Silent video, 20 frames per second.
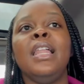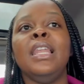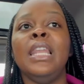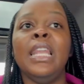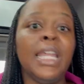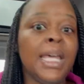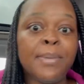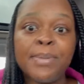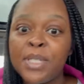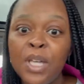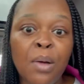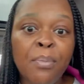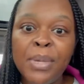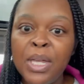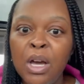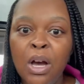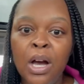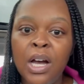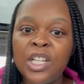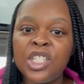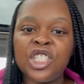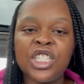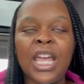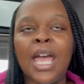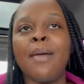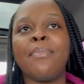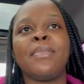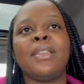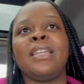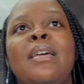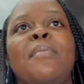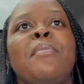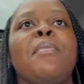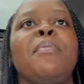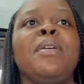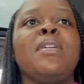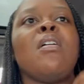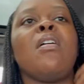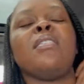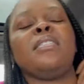Lips going to be all chapped going
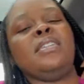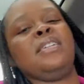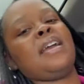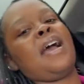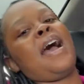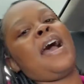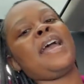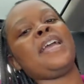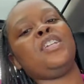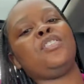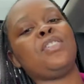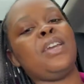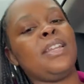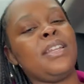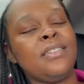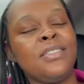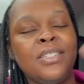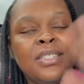to be all dehydrated.